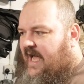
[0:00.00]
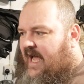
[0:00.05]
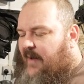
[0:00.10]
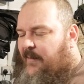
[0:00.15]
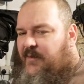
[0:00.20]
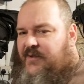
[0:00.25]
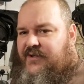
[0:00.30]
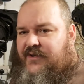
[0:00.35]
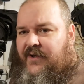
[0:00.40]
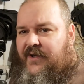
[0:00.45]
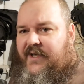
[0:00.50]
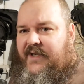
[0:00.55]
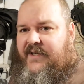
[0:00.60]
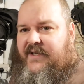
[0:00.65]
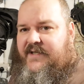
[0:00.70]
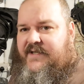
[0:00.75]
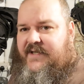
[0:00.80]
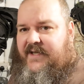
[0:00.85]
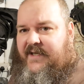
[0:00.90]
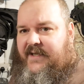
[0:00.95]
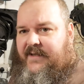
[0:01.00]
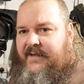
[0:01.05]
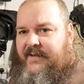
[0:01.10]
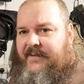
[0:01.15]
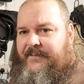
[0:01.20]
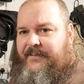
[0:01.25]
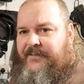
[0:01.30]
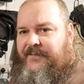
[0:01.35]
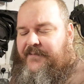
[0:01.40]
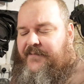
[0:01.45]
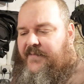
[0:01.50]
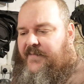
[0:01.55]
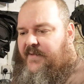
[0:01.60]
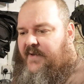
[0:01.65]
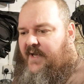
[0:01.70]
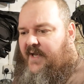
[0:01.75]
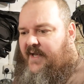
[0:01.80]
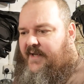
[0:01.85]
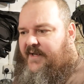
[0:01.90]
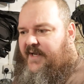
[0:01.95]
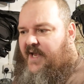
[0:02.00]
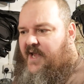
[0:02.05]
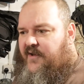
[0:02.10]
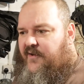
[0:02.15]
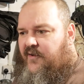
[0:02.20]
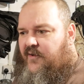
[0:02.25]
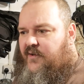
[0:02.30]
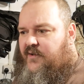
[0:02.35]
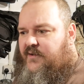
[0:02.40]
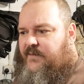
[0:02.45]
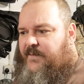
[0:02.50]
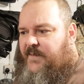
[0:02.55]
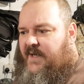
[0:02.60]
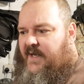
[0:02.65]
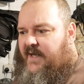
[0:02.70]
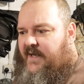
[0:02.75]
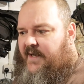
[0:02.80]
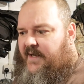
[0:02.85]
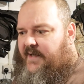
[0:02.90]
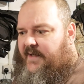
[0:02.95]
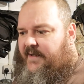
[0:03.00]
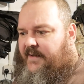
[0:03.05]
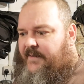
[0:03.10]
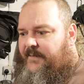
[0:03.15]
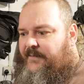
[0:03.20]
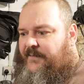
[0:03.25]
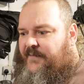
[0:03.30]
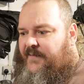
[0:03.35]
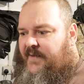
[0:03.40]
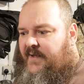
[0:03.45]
Amazon had a sale, and I used my uh,